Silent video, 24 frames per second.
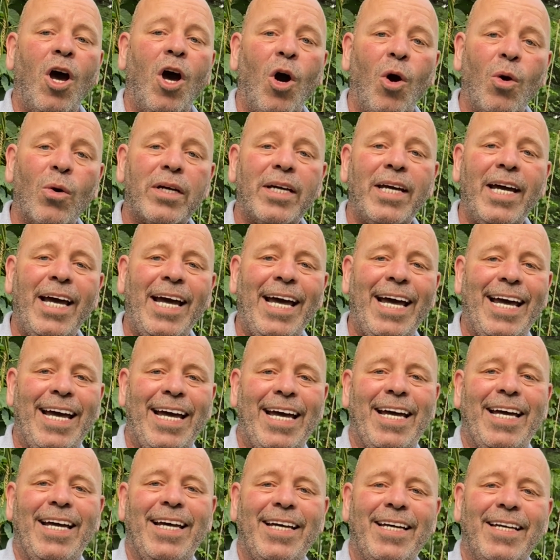
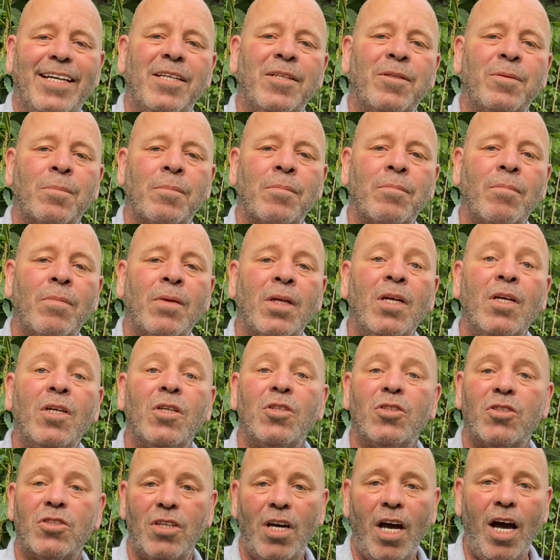Okay,
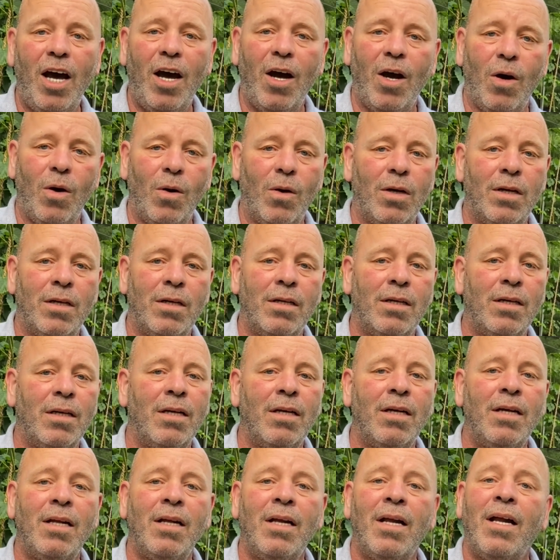so
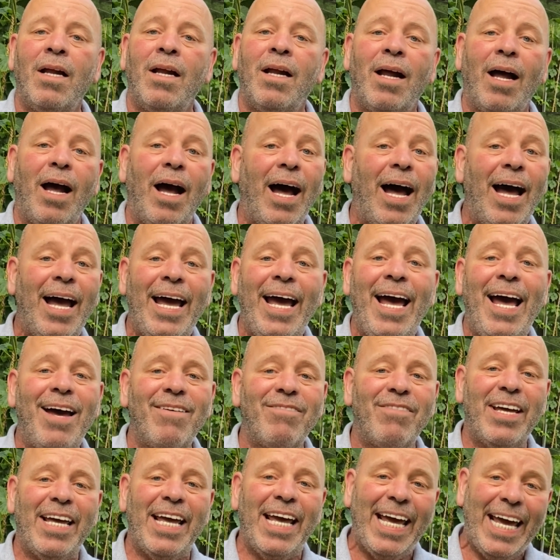I have
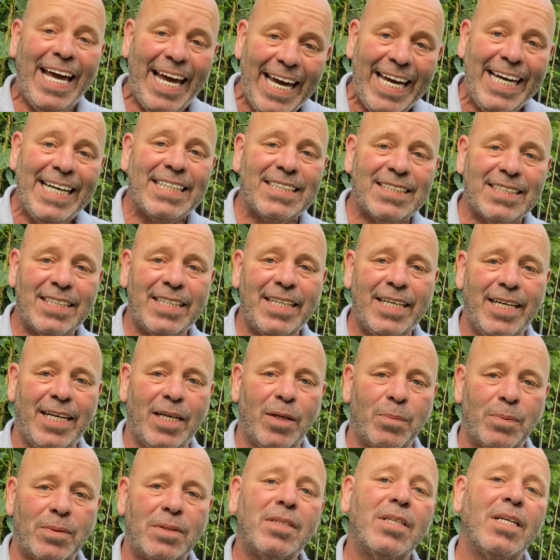8
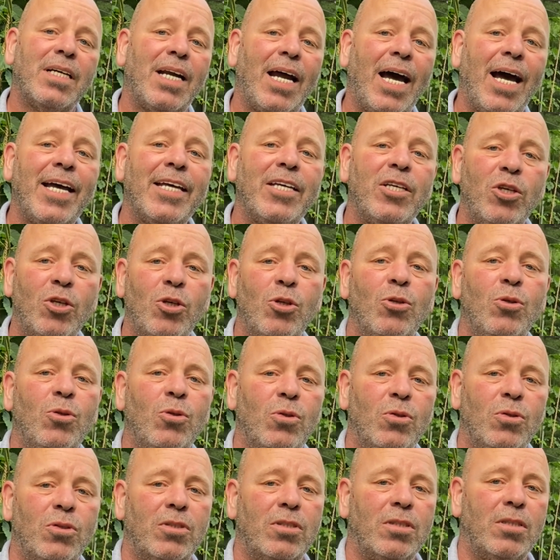tips that I
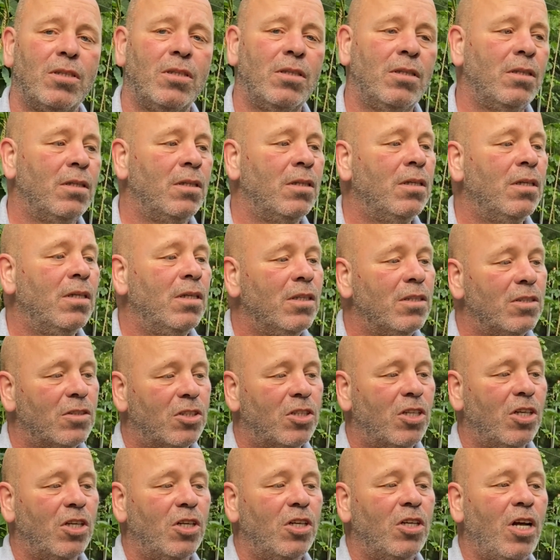use
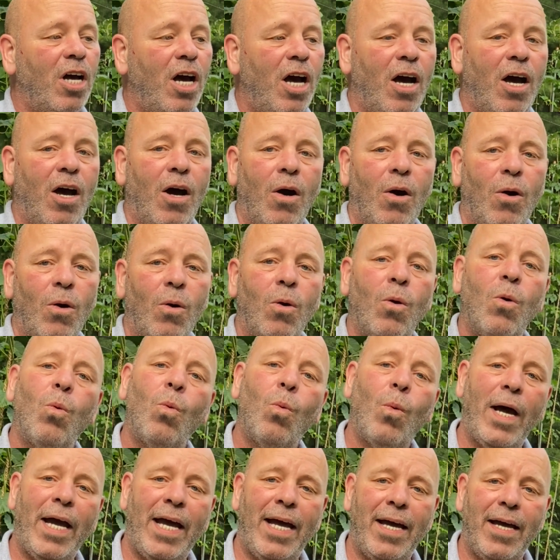to know
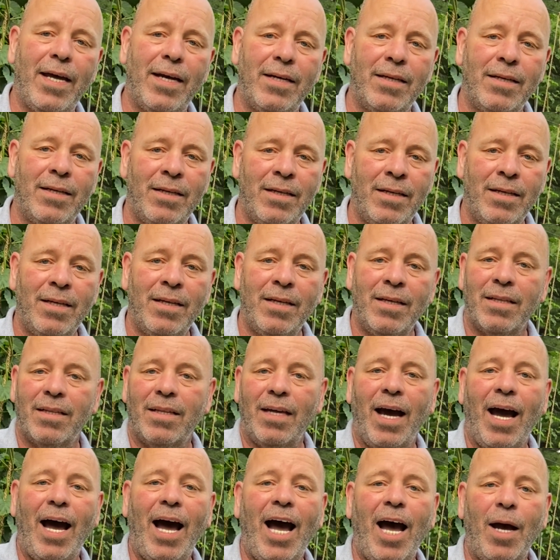when
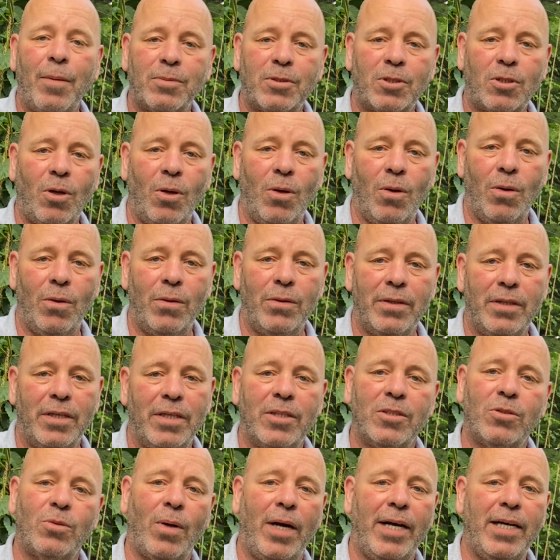the hops cone
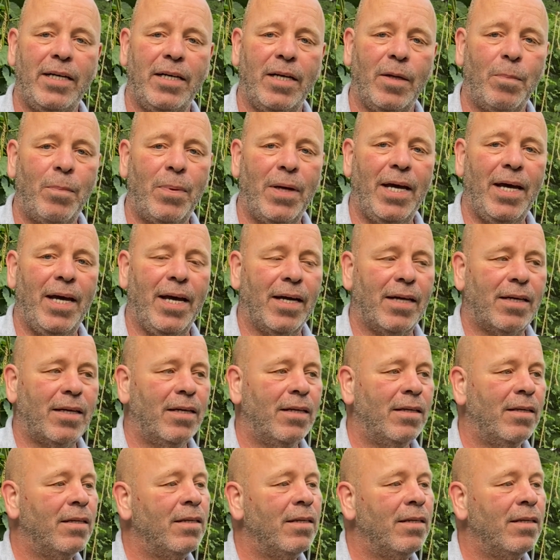is ready to pick.